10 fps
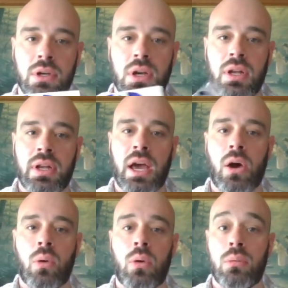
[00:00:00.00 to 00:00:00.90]

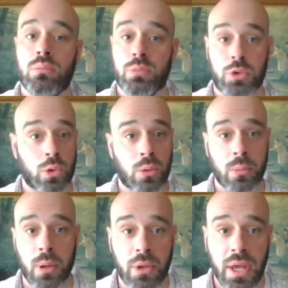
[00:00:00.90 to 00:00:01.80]
Now, do you
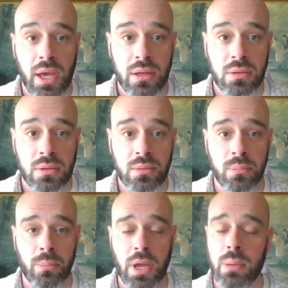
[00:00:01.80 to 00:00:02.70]
remember that?
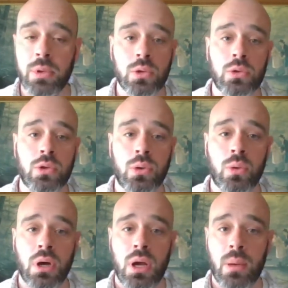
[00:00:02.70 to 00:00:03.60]
Maybe you
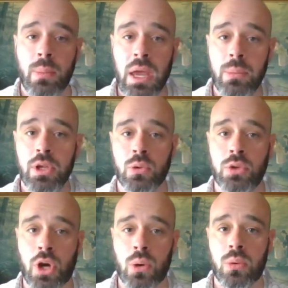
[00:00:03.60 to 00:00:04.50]
do, maybe you
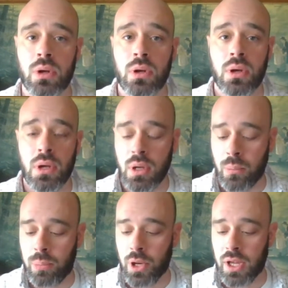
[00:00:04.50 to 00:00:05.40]
don't.
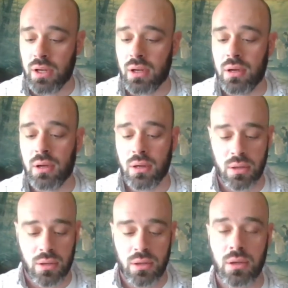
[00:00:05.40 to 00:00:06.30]
But
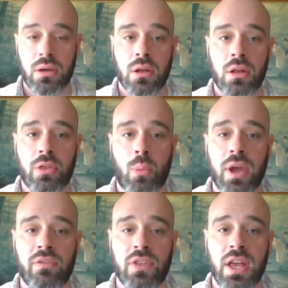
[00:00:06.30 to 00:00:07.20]
the way
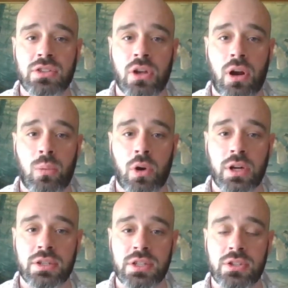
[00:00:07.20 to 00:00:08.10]
a flashcard
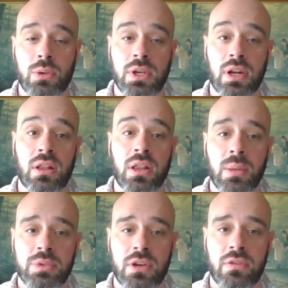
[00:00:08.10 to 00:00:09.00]
works is you get a
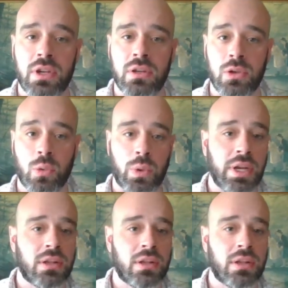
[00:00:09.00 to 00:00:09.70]
glimpse of it, you read it the